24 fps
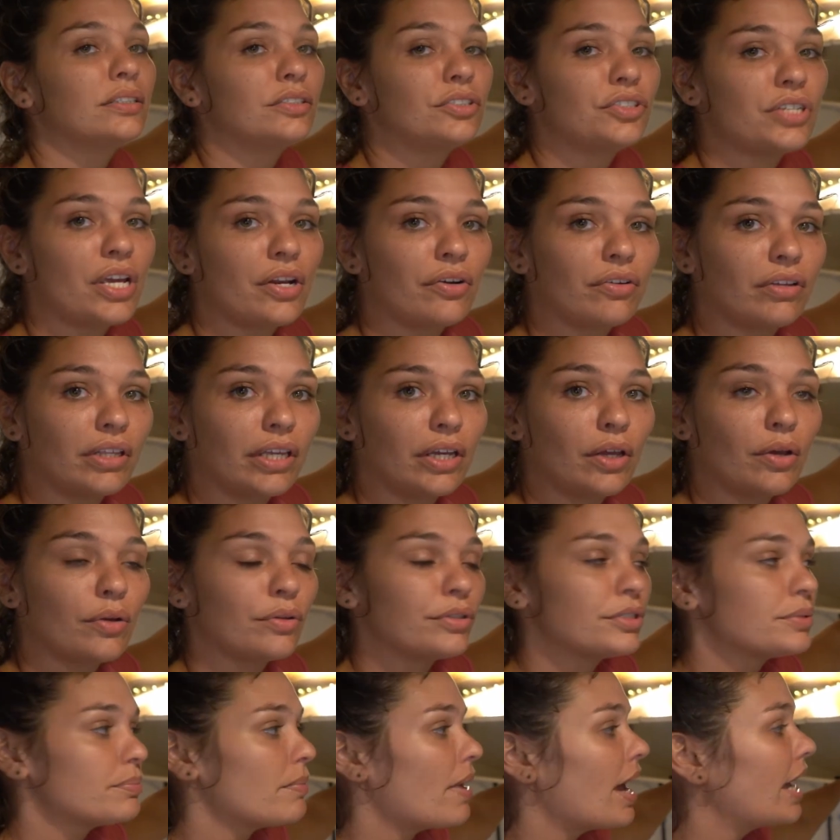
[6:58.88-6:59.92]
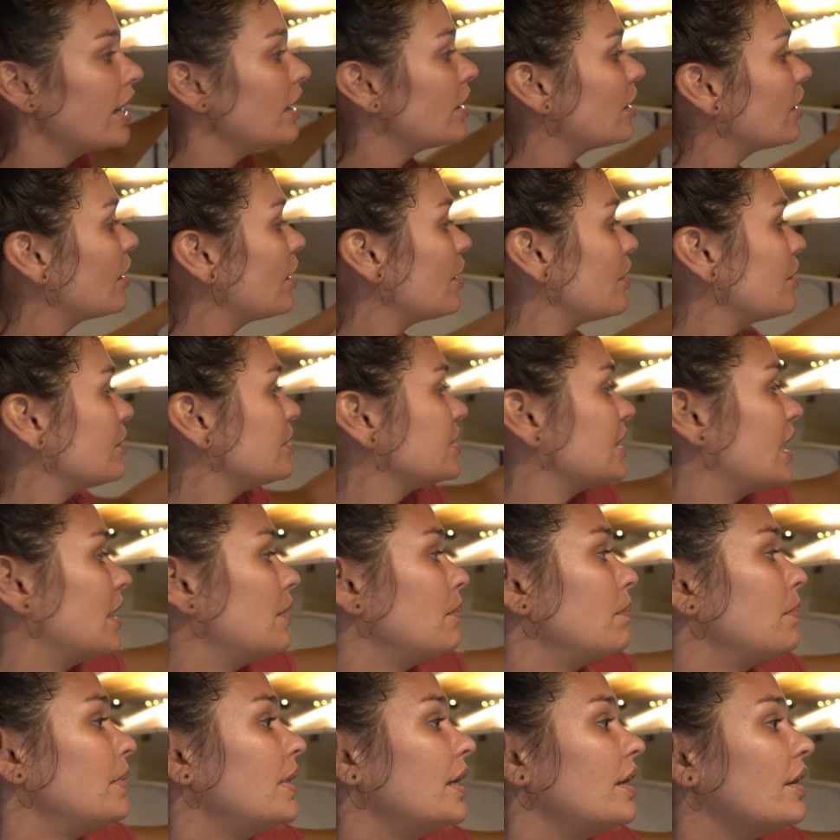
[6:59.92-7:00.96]
generally holds my clothes,
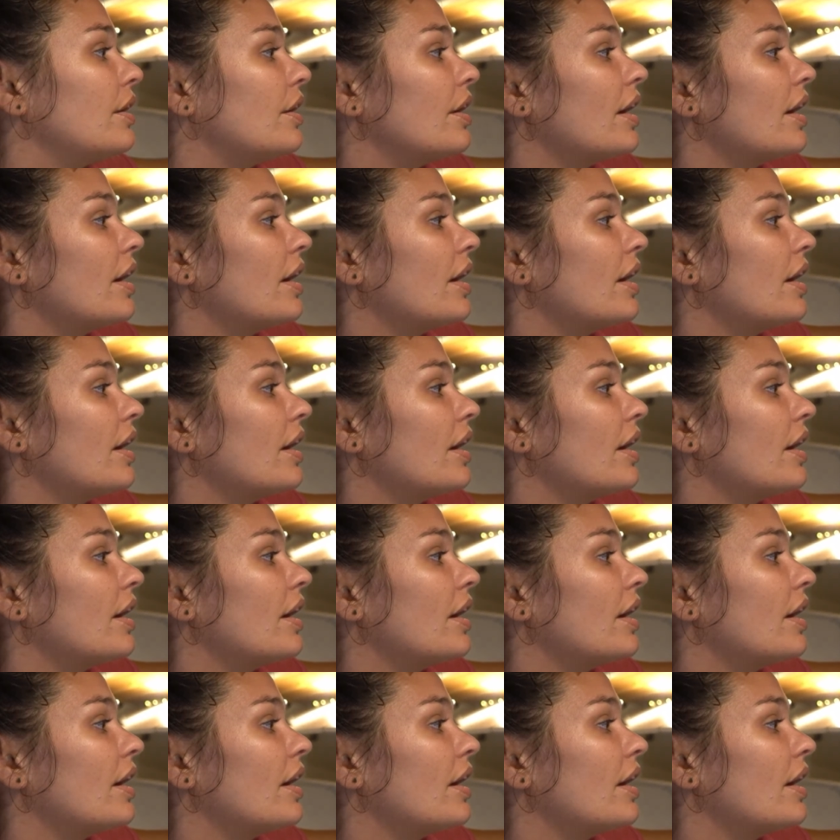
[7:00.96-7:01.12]
and Peter